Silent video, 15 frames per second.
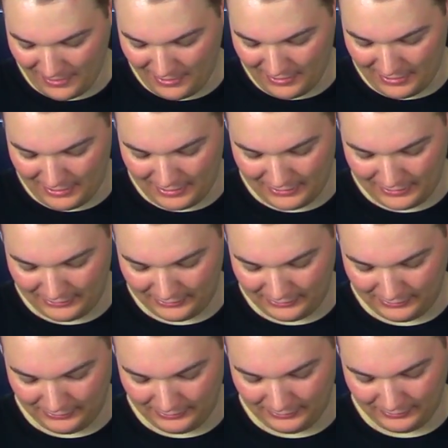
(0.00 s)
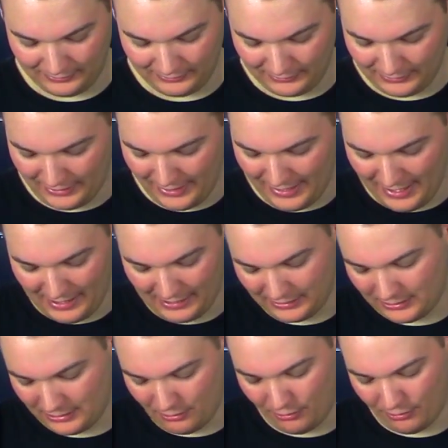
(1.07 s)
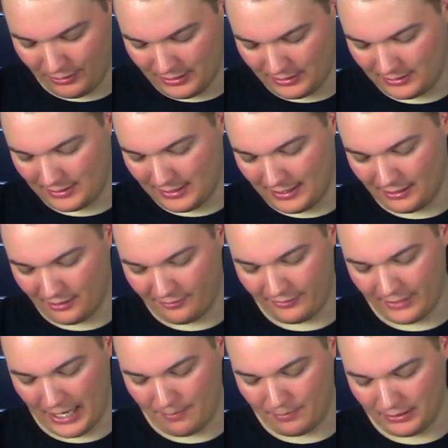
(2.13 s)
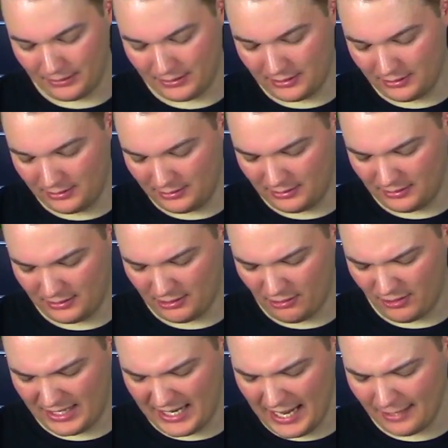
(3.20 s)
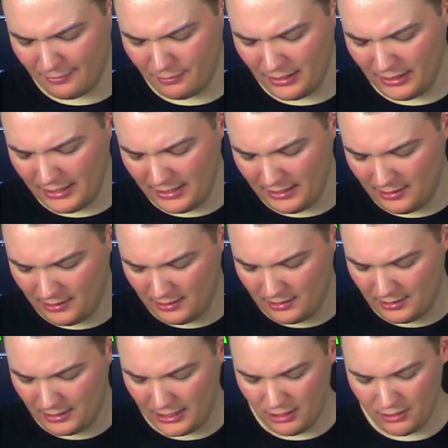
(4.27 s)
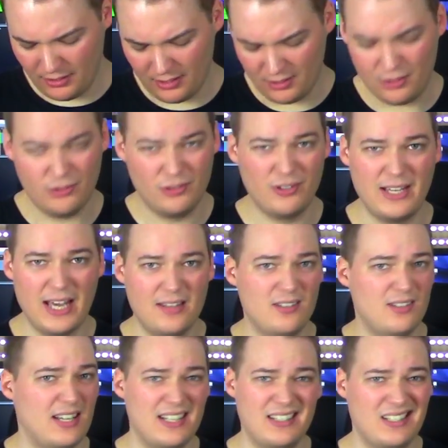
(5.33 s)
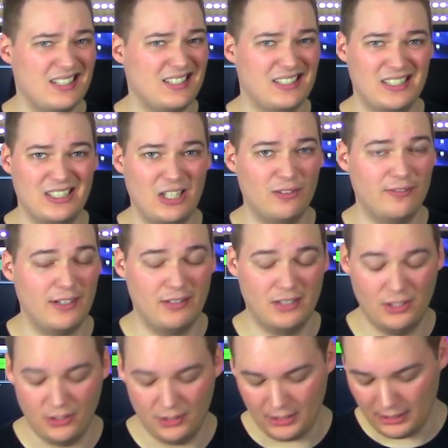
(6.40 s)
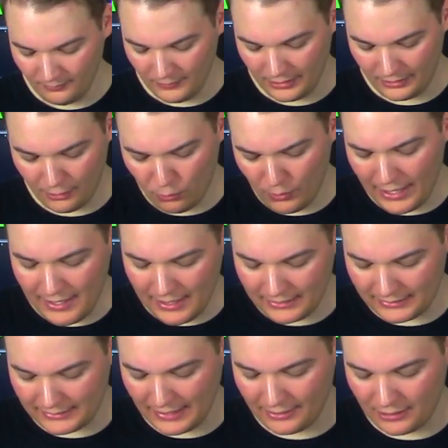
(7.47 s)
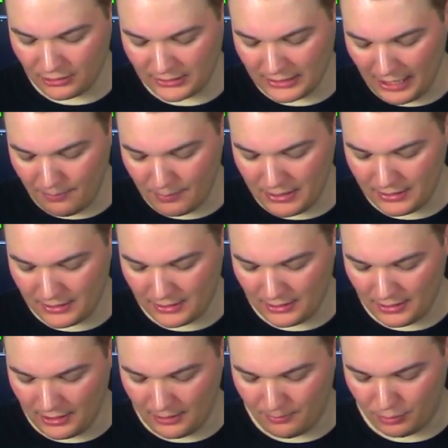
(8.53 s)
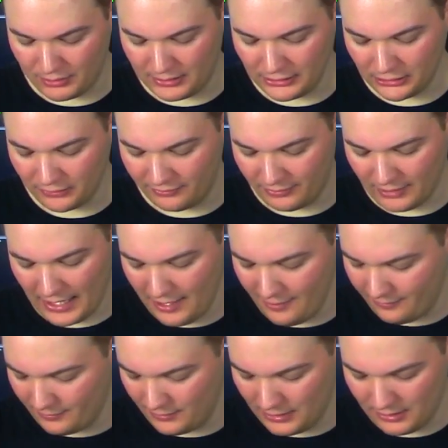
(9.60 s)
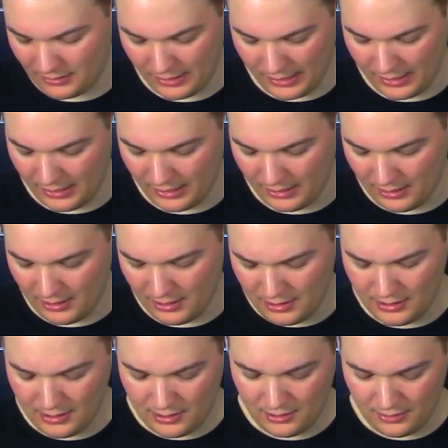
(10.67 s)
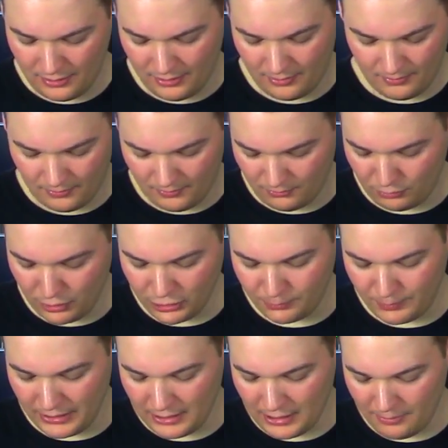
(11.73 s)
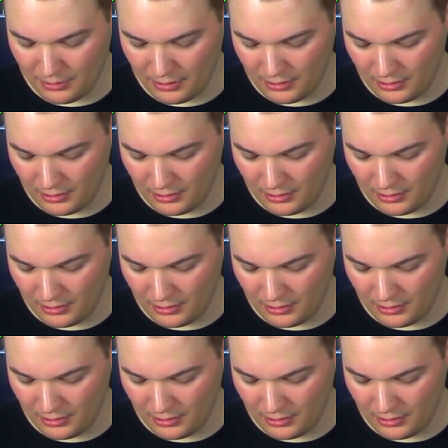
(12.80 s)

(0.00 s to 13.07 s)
And yeah, so this kind of happened. So you can't really use the two together. That doesn't sound very good. The way I set those up is position 5 is the bridge pickup,